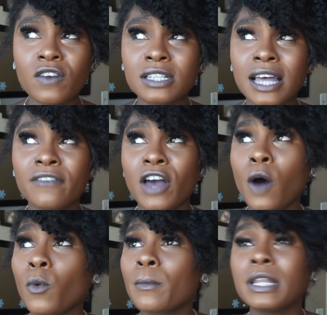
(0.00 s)
because like, if
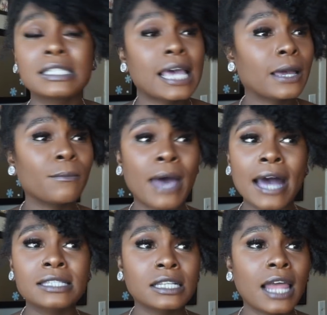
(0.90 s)
y'all want me to take it
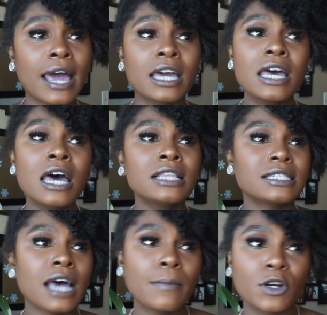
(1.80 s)
back to like the
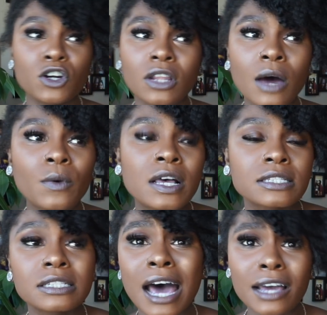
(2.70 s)
type of girl I was
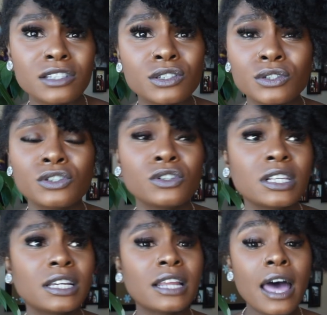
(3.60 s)
in high school and